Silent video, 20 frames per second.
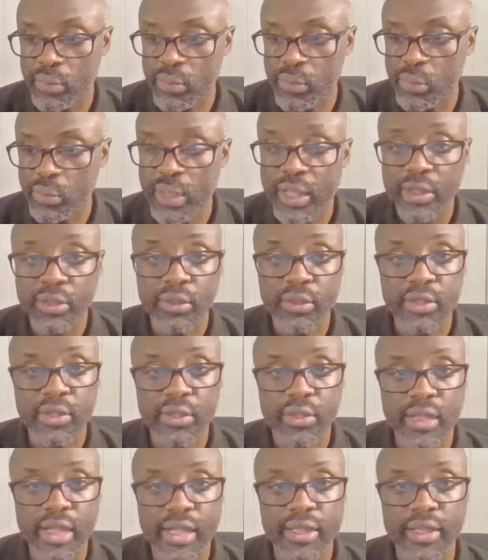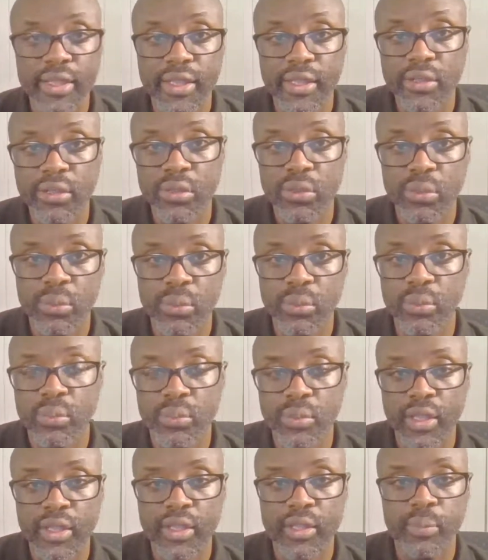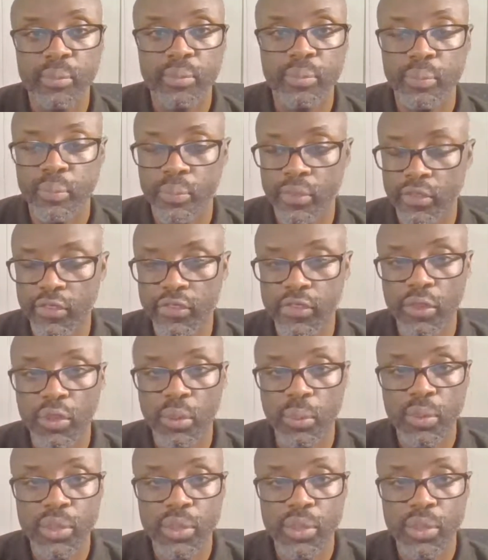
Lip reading: Why not? I tend to follow